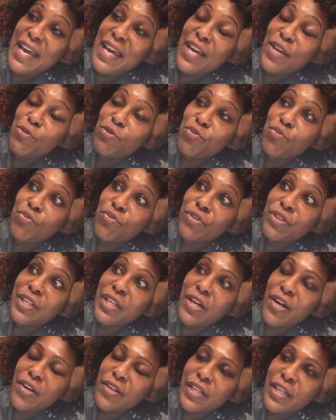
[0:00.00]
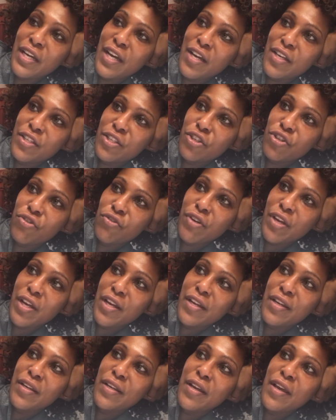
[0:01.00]
It was really hard to
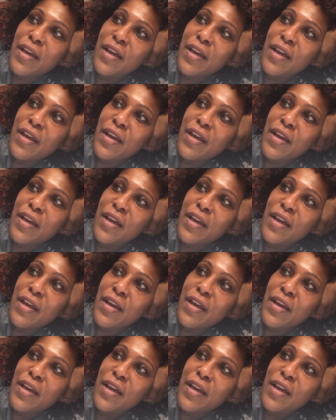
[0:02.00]
concentrate.